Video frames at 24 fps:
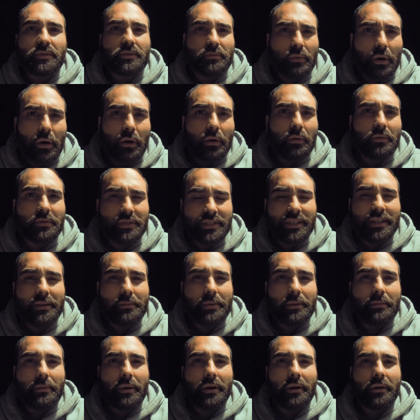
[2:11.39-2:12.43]
Tomorrow was gonna
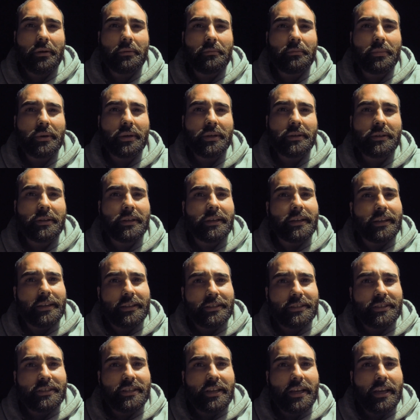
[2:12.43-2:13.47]
be better but
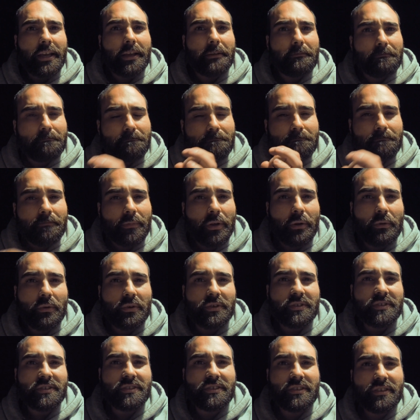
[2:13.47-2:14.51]
today it
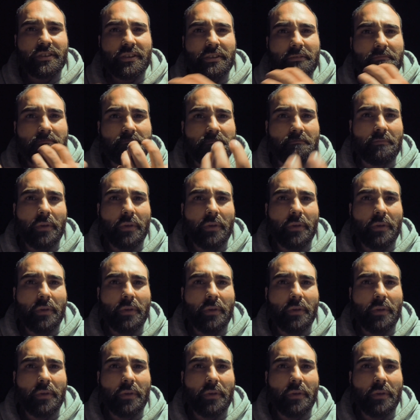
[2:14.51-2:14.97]
was uh,